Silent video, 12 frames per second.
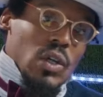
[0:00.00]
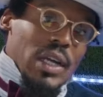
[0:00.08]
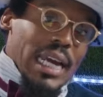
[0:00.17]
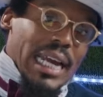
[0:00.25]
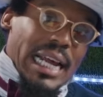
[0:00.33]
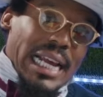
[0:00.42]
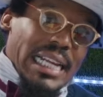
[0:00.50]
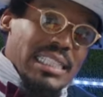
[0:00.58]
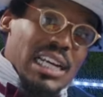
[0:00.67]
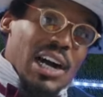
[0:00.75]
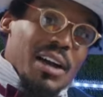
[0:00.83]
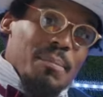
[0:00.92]
I ain't
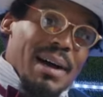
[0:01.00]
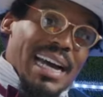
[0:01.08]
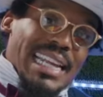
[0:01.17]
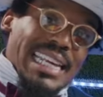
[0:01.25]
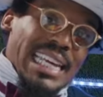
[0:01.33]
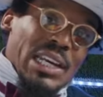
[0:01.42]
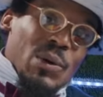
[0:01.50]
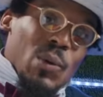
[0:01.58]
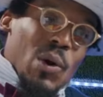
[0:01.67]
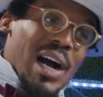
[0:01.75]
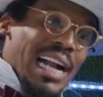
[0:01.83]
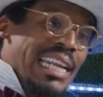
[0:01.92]
talking about it getting
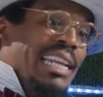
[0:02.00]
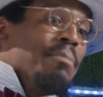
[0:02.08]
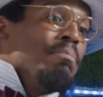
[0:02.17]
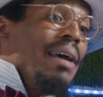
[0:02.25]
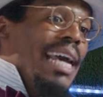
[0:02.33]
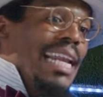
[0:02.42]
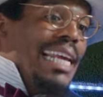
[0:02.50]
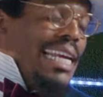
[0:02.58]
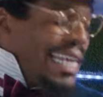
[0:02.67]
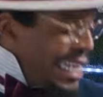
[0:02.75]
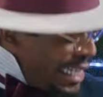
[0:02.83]
wore out in the belly.